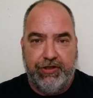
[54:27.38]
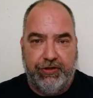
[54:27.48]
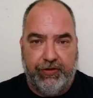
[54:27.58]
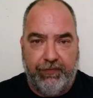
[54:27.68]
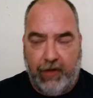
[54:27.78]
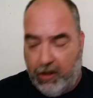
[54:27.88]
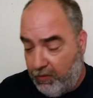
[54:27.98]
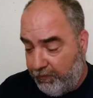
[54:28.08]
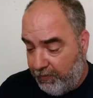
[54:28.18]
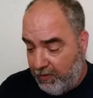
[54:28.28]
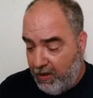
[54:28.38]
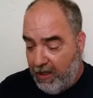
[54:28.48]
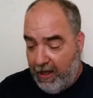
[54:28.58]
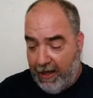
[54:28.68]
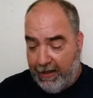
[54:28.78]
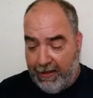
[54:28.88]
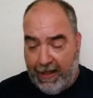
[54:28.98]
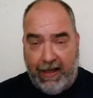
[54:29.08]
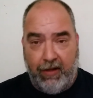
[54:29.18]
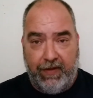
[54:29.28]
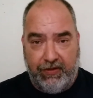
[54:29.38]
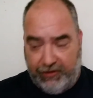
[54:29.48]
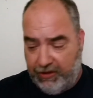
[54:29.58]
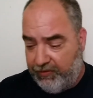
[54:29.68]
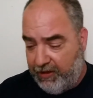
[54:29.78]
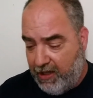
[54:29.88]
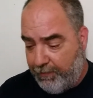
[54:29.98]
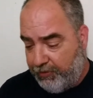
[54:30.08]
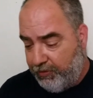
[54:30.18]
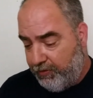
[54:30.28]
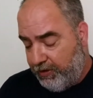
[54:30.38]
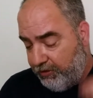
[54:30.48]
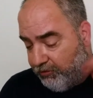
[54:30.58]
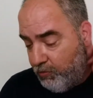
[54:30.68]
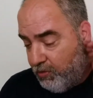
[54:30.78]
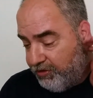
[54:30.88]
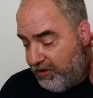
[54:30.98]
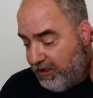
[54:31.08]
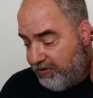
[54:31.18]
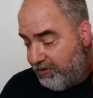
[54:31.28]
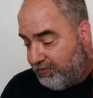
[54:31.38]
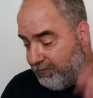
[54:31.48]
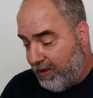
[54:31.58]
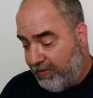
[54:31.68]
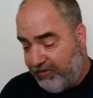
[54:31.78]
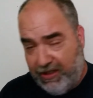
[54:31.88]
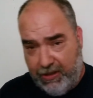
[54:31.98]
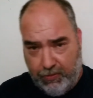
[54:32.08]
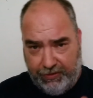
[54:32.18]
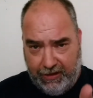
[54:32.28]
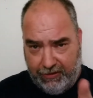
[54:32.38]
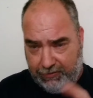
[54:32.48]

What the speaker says: involved. And now they seize the opportunity. So what do? I'm going to tell you what they do.